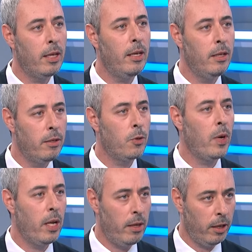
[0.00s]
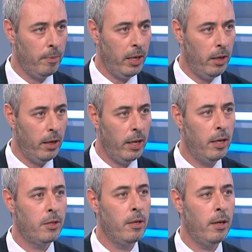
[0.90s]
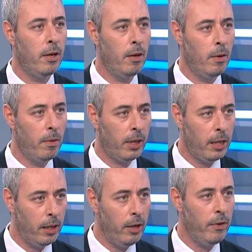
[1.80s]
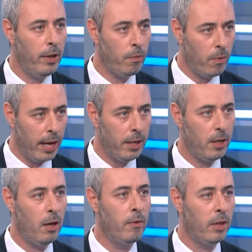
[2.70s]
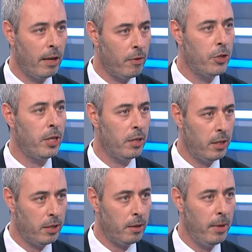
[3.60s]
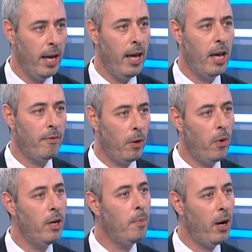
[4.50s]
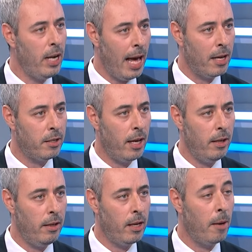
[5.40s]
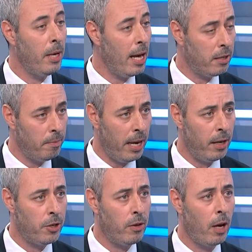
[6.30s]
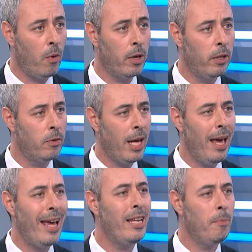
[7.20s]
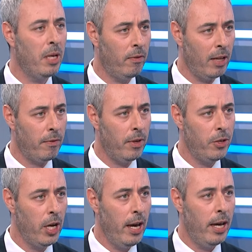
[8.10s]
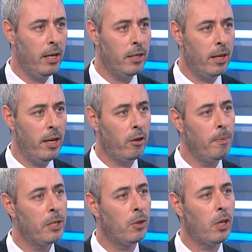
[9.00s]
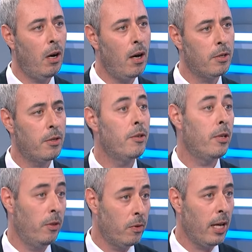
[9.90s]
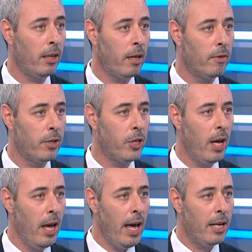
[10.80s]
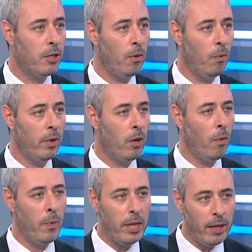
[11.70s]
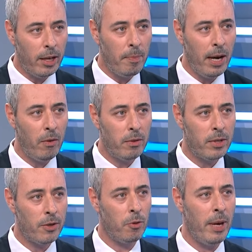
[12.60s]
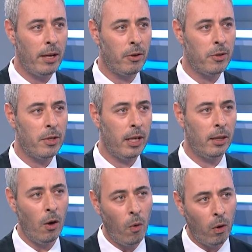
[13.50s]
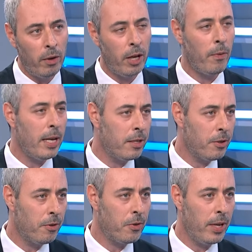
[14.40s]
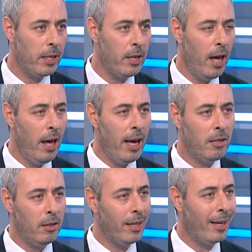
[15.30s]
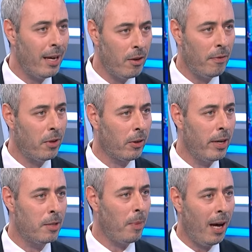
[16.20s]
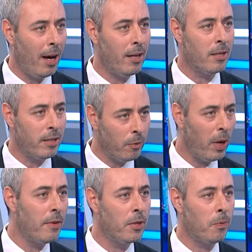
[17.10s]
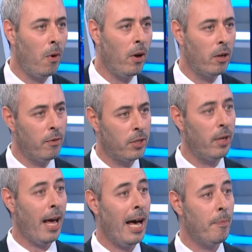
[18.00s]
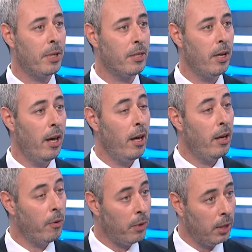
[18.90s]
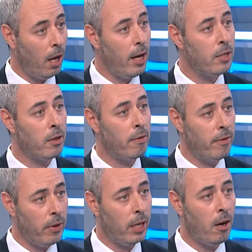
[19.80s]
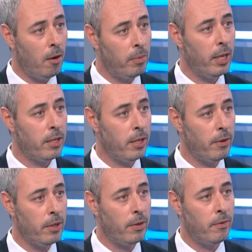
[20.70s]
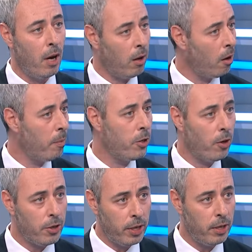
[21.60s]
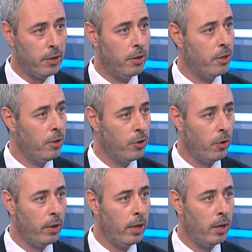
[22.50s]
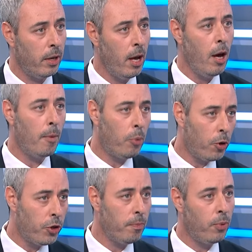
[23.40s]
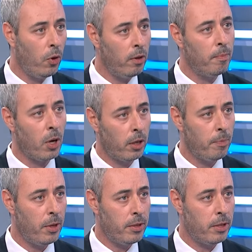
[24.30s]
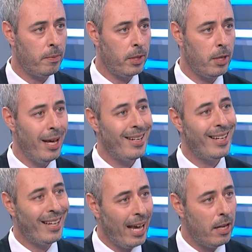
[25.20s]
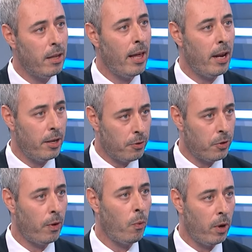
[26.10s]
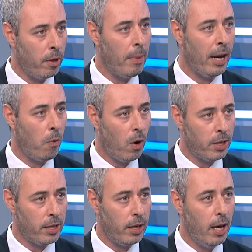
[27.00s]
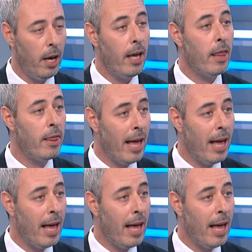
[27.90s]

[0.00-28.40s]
I think the easiest way to think about it is the clearing rate of leverage in the system. If I want to buy an asset, and I'm an asset manager, and I want to use any bit of leverage, it is the incremental cost to use that leverage. And so, you know, when we think about central bankers, they lower, they raise interest rates, it's not like Gandalf the Great's behind us and he waves his wand and all of a sudden it happens. It relies on a very complex series of non-arbitrage conditions in the short end and a push and pull of market participants to get that interest rate where the bank wants it. Mm-hmm.